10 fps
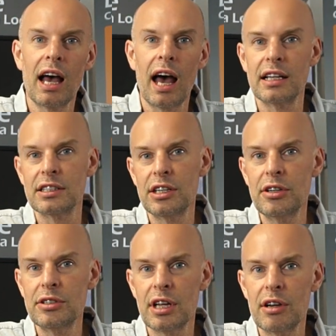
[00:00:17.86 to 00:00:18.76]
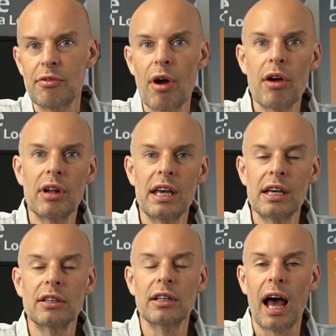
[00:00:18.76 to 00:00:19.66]
and it's used in road
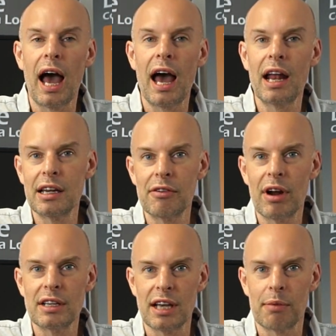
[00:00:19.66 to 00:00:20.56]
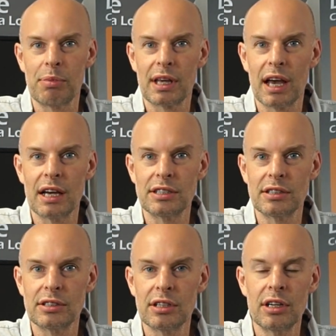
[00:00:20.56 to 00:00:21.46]
legal and in race
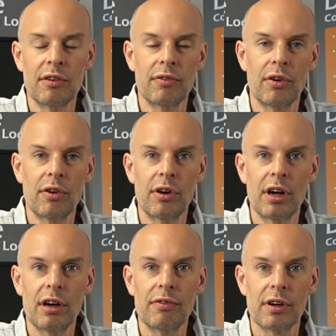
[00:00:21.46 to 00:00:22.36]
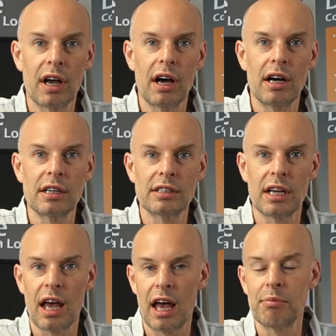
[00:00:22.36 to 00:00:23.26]
applications for, uh, for cars
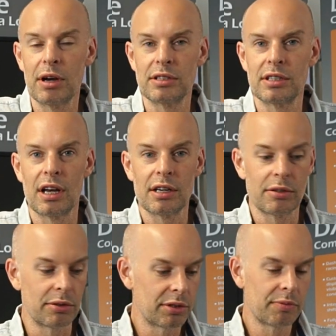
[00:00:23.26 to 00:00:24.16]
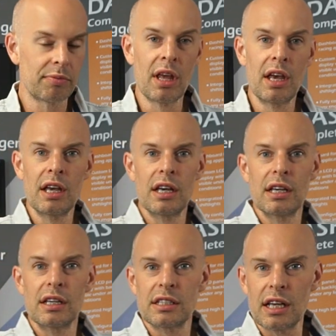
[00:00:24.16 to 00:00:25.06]
and motorcycles.
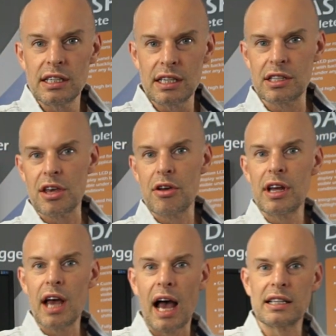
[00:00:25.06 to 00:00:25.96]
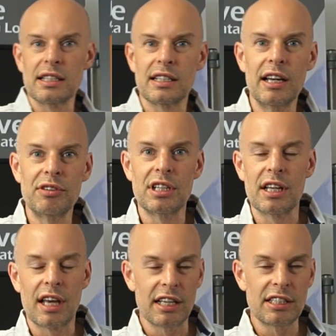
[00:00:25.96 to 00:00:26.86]
So this is the unit as it's delivered to
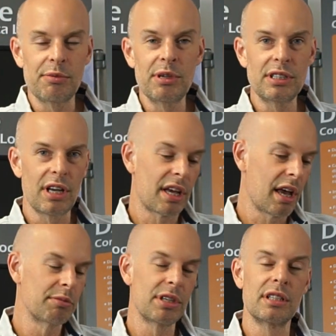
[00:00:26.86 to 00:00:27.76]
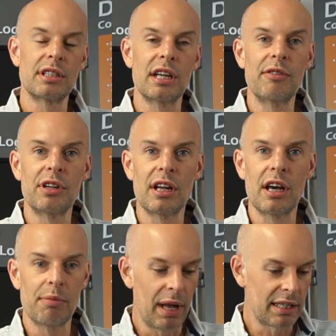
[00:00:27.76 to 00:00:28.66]
the customer. So it comes in, delivered in
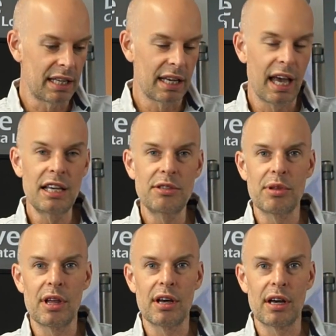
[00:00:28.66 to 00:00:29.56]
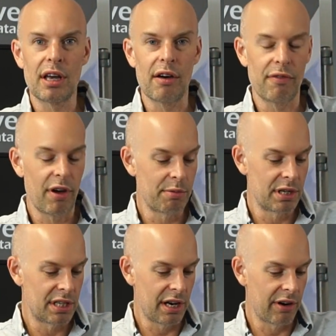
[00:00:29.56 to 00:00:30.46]
a plastic case with a, a cut foam
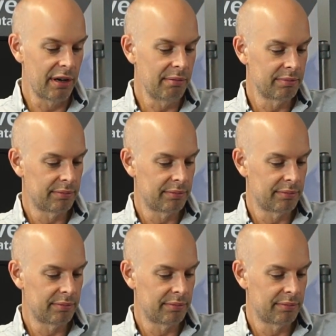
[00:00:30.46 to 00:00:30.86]
interior.